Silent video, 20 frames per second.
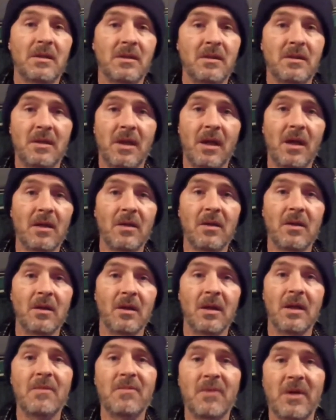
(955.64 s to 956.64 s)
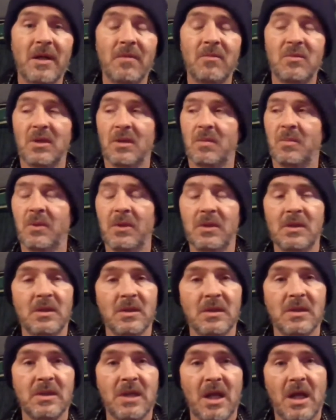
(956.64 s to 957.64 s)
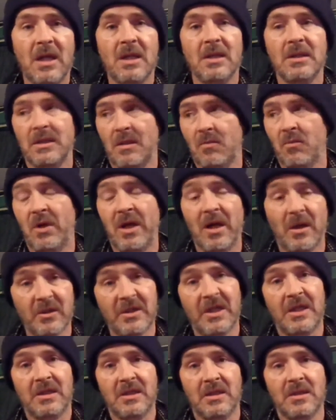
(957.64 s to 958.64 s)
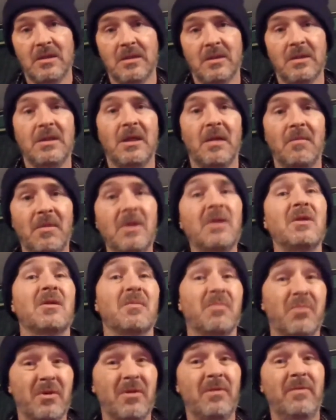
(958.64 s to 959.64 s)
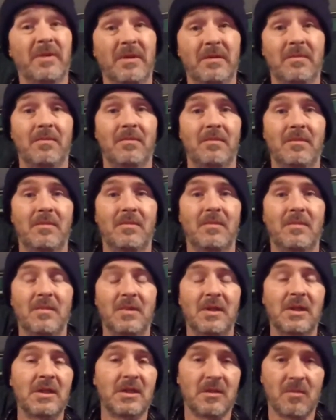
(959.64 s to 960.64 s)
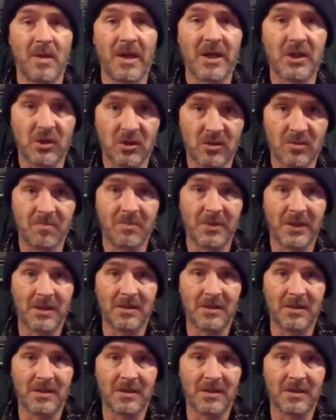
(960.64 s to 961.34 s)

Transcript: yeah, you leave it up to the person saying someone else has to do something to prove it. That's the way it should be